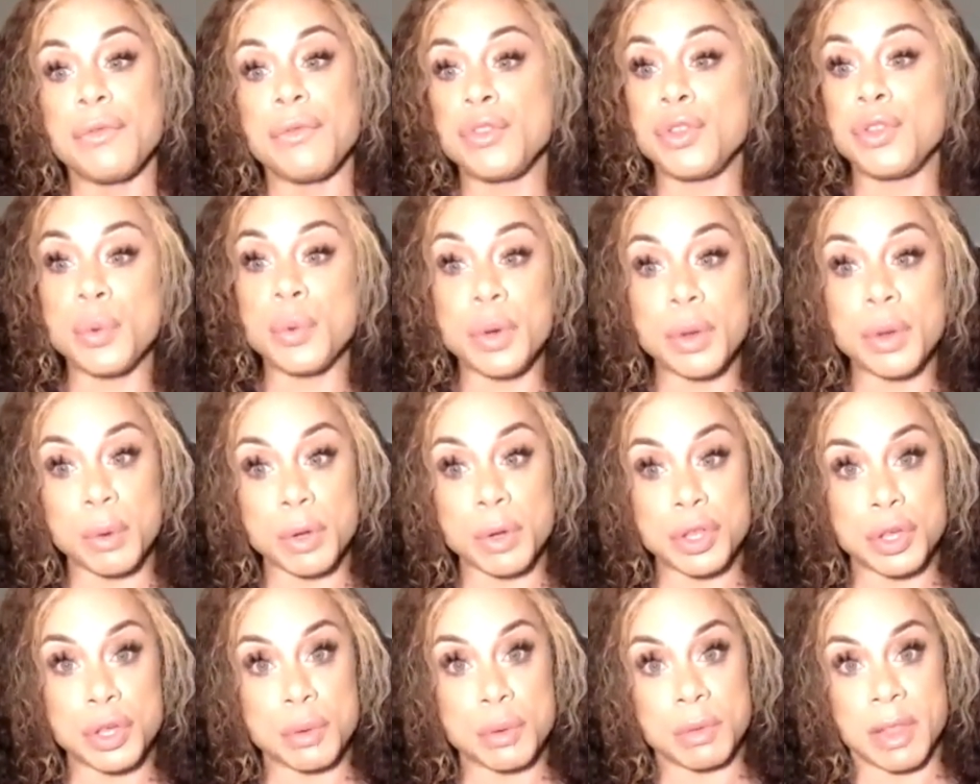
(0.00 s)
doing
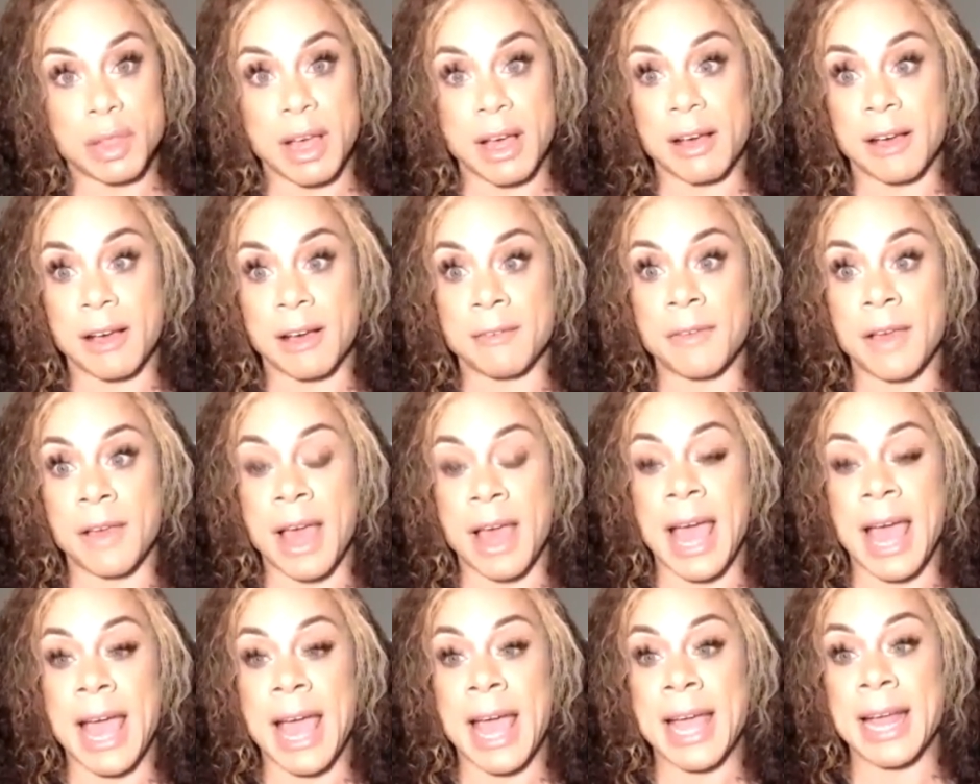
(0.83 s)
what you love
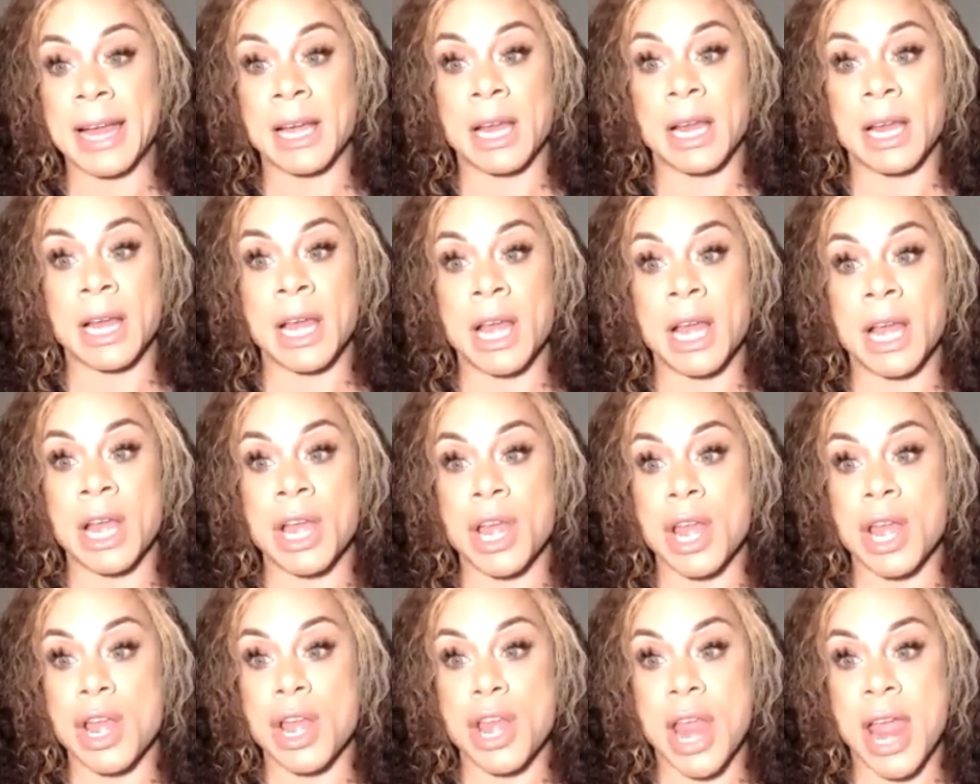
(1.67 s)
and
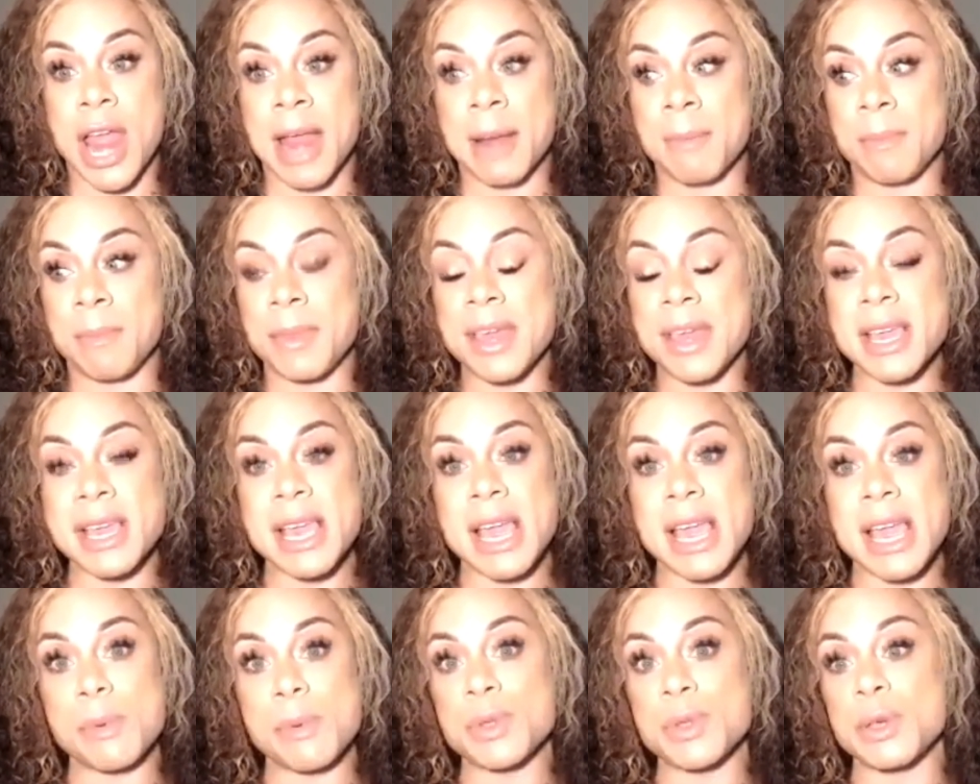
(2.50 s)
being
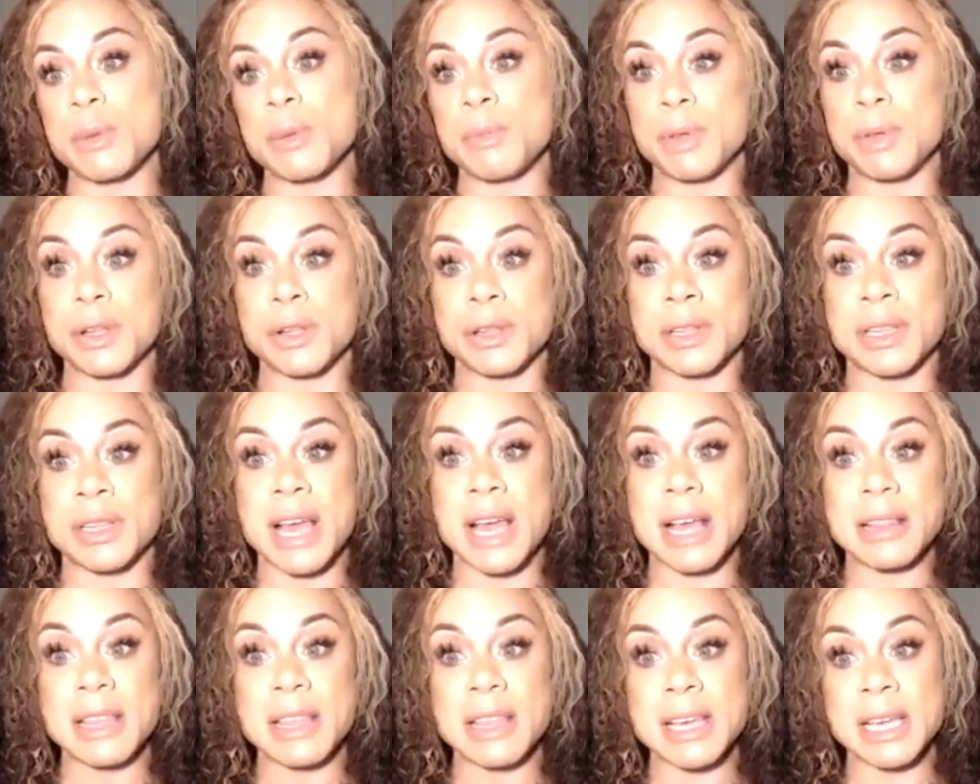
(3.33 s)
able to build
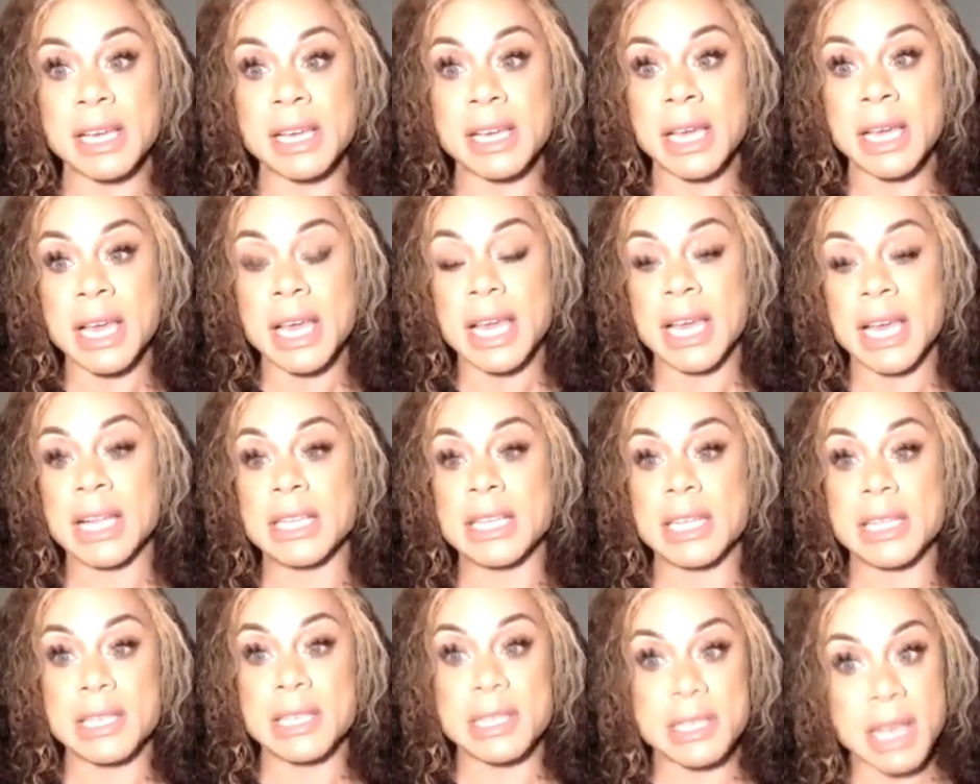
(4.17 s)
nothing
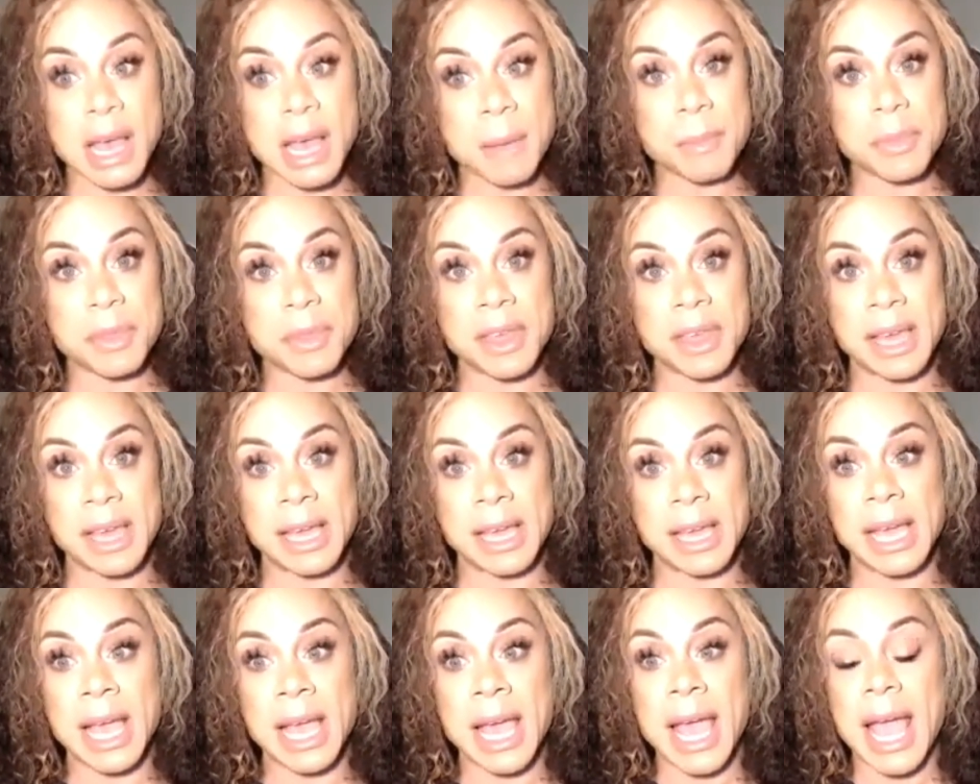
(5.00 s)
into
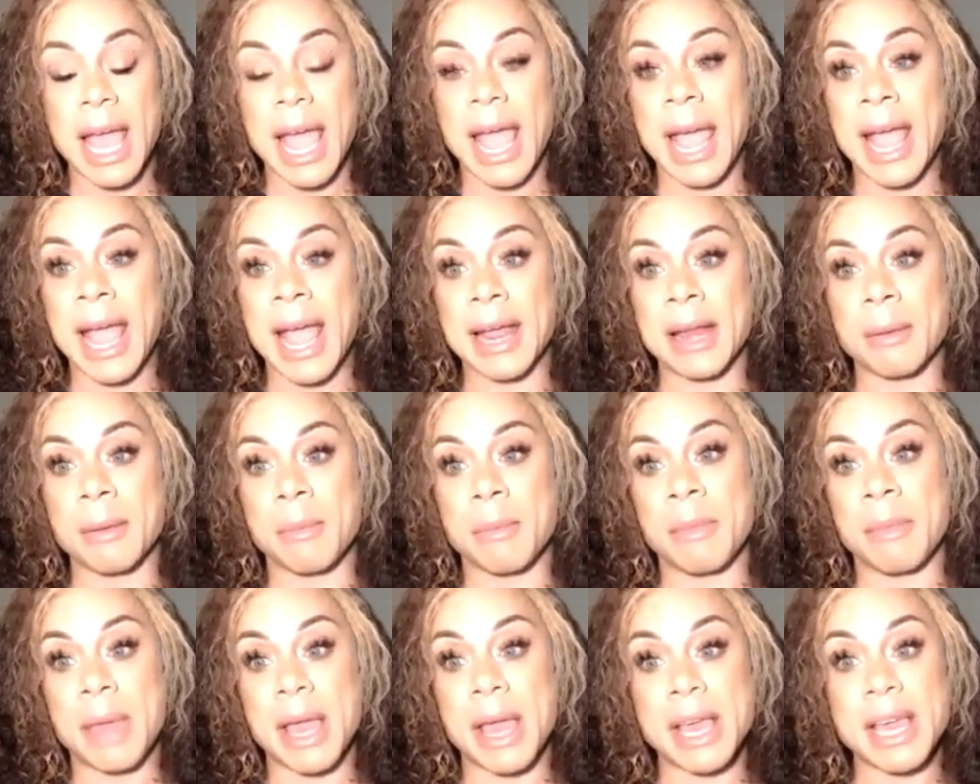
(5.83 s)
something and
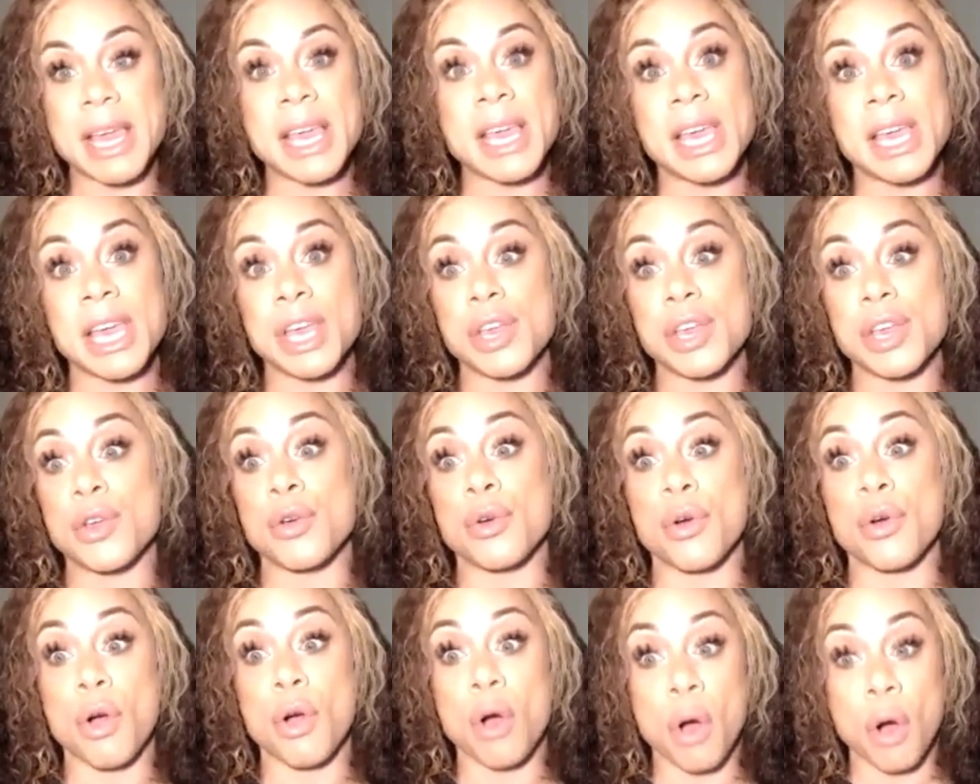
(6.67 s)
making it
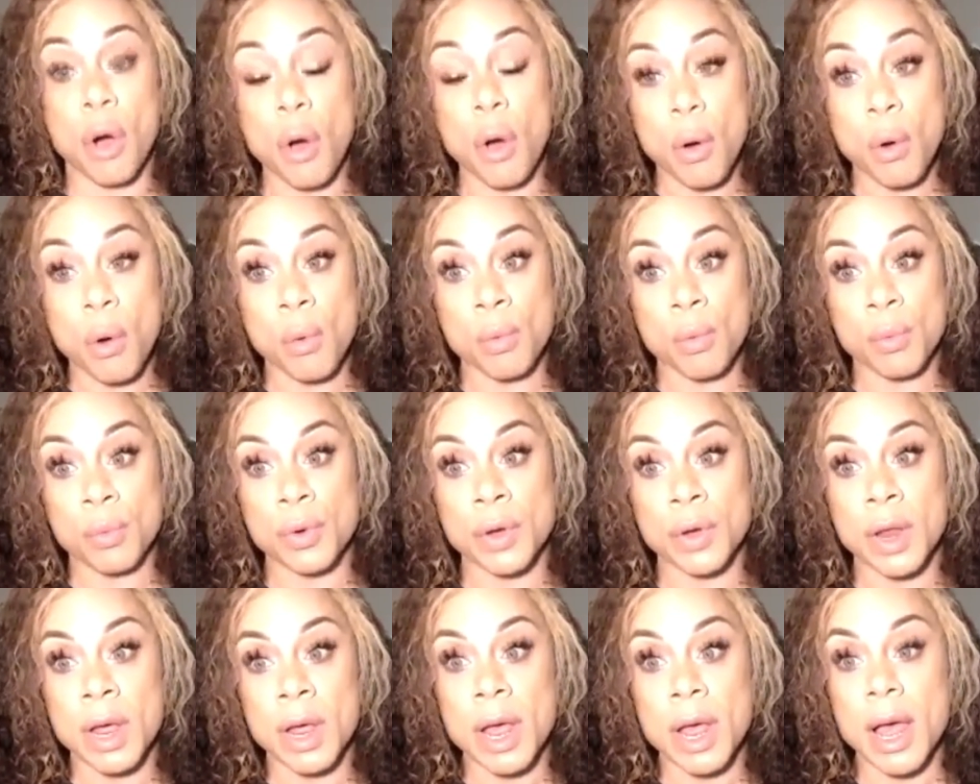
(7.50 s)
your
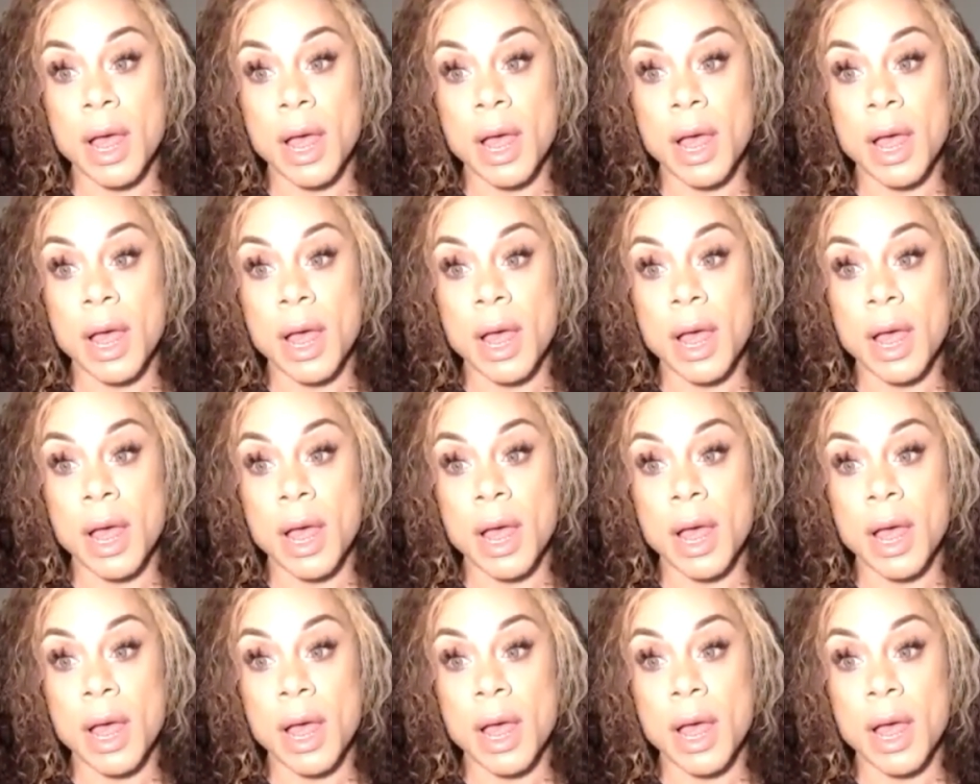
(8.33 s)
own,